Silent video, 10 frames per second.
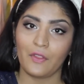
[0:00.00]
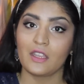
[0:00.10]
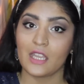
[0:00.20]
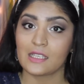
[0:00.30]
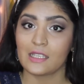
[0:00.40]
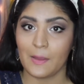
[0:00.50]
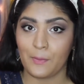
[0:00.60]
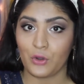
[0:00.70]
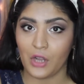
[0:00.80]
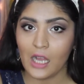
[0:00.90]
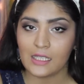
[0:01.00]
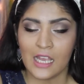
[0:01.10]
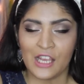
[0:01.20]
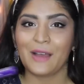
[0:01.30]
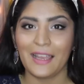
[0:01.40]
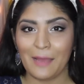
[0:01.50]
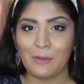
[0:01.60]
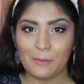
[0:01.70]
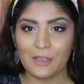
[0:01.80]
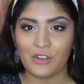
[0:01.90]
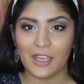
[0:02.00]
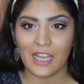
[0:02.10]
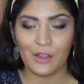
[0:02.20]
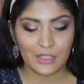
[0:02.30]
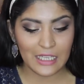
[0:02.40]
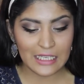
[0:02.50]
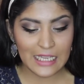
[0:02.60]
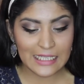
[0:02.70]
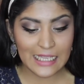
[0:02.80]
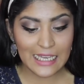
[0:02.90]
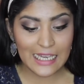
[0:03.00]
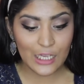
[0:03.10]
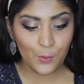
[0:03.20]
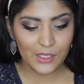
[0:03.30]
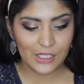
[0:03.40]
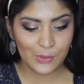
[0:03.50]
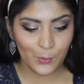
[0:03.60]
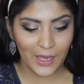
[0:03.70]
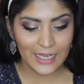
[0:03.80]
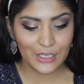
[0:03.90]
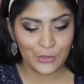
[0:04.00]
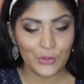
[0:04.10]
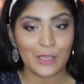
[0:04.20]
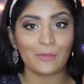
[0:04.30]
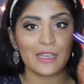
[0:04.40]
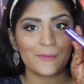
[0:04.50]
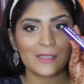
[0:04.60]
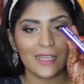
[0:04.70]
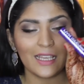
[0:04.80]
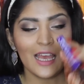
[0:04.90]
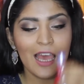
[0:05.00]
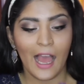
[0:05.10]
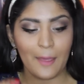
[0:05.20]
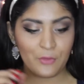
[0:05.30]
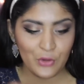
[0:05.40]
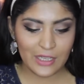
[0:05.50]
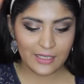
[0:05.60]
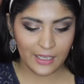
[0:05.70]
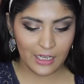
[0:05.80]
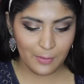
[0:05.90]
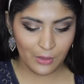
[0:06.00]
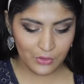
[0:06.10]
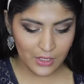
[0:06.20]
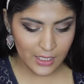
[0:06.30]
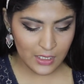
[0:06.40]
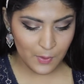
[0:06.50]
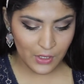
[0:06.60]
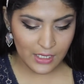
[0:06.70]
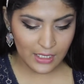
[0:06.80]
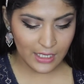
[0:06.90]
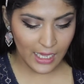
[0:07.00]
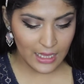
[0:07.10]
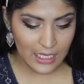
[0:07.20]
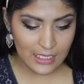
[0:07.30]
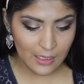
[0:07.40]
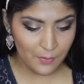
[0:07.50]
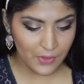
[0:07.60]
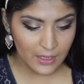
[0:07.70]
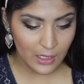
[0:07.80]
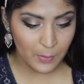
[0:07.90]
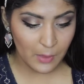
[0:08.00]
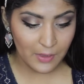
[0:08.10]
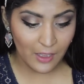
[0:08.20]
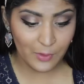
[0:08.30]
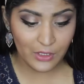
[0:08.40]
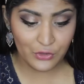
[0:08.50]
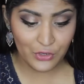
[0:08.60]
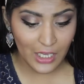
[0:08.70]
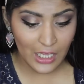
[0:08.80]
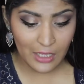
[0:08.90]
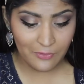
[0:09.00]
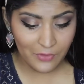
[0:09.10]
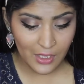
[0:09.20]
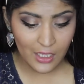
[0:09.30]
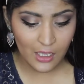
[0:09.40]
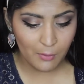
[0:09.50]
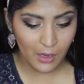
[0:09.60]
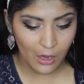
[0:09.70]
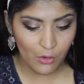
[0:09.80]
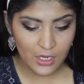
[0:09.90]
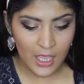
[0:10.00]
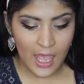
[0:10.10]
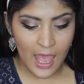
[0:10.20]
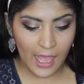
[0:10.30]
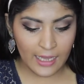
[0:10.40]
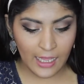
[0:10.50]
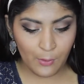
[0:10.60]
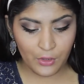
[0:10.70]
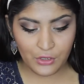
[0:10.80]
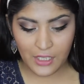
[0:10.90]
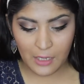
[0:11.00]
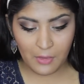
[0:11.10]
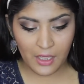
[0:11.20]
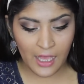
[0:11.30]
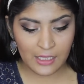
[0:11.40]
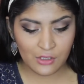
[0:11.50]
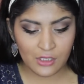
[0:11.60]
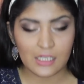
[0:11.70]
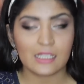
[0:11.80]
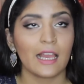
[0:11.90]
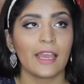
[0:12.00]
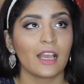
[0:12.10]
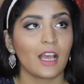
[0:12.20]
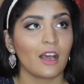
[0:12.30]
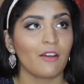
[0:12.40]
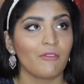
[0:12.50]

other NYX lip products. So I am going to be trying out the NYX Liquid Suede Cream Lipstick. I'm really excited about this because again, this is something that people have been raving about, and I wanted to get my hands on this like